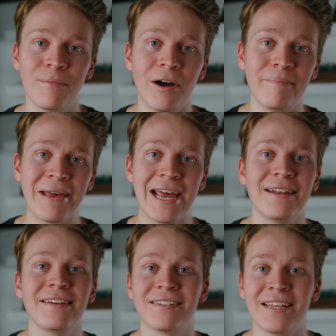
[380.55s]
about
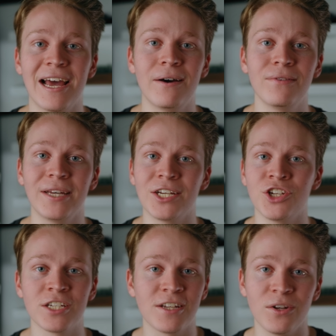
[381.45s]
panning a sound like
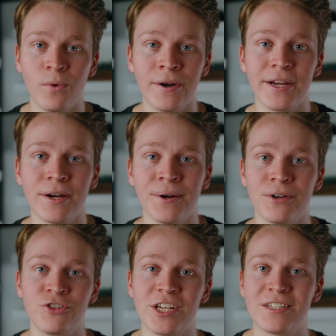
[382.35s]
just into one ear
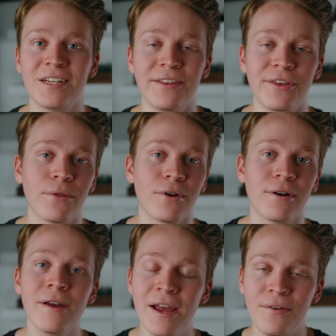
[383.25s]
or just into the
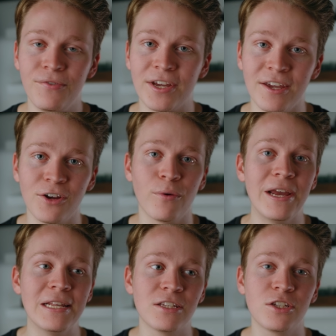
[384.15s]
other that can
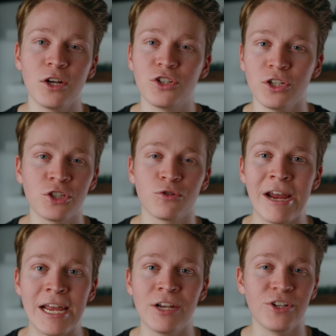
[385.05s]
create such a
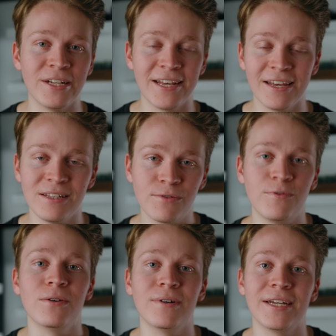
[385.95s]
strange, intense
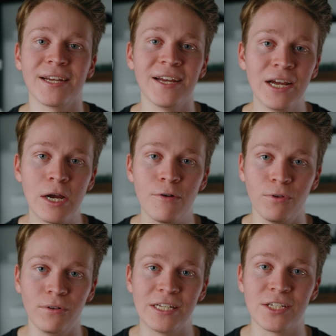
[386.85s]
feeling
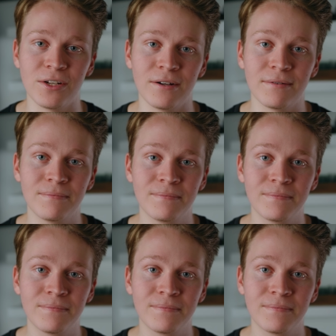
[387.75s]
for the listener. So I